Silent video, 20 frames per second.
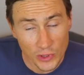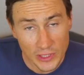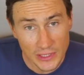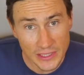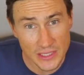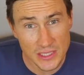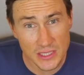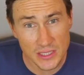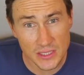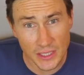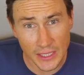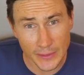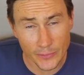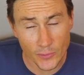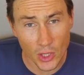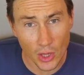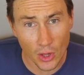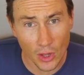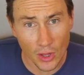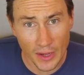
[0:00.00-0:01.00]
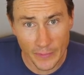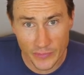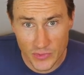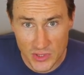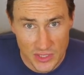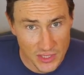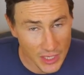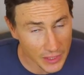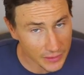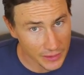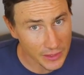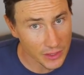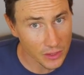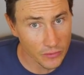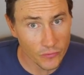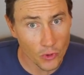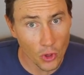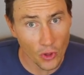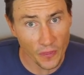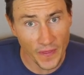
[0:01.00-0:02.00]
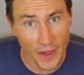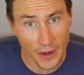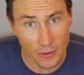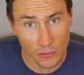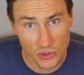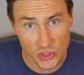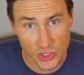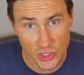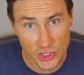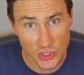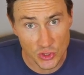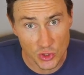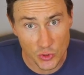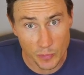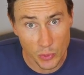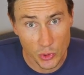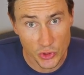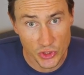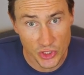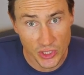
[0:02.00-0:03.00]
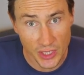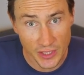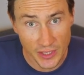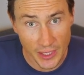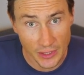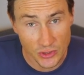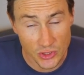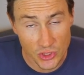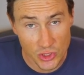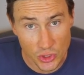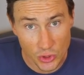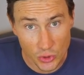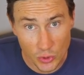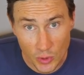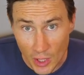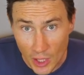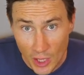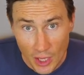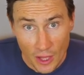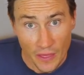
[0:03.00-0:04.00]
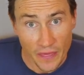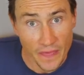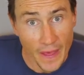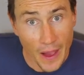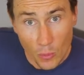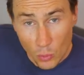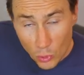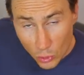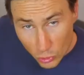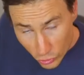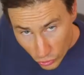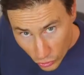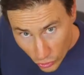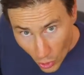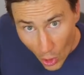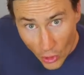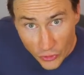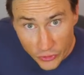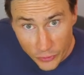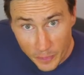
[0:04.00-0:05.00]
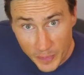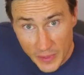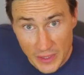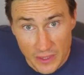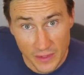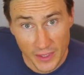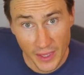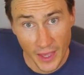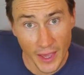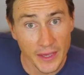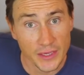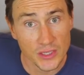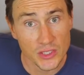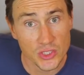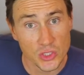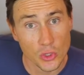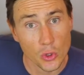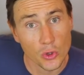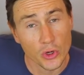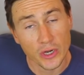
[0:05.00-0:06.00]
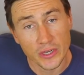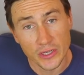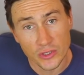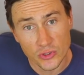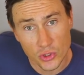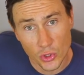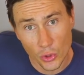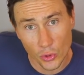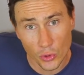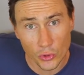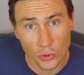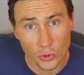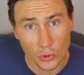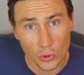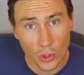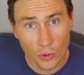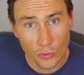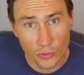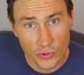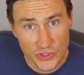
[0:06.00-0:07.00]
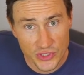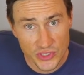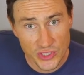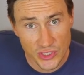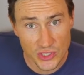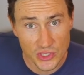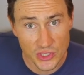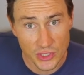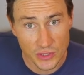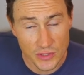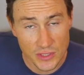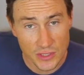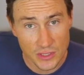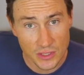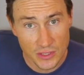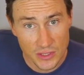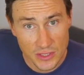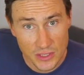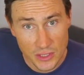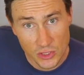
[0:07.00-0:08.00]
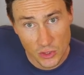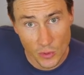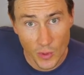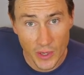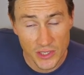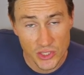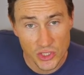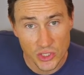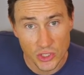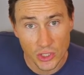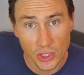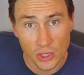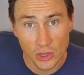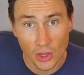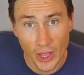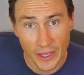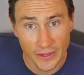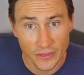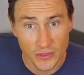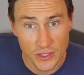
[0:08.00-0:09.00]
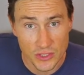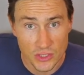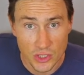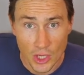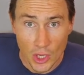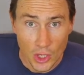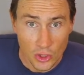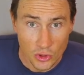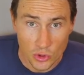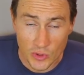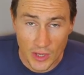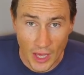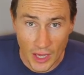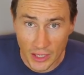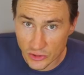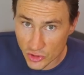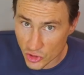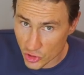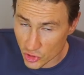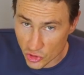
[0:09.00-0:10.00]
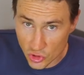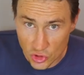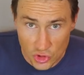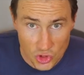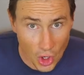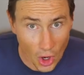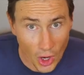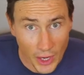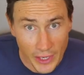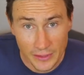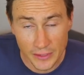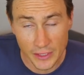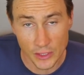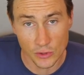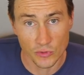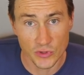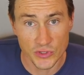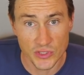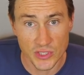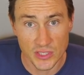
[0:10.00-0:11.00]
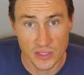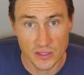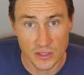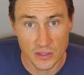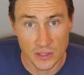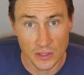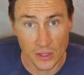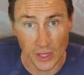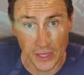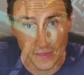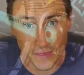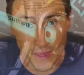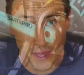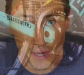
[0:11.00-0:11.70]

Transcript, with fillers: really steep climb, suddenly you've got that resistance pushing against you. That will not be the case on an internal resistance situation like this. You can't just dial in resistance like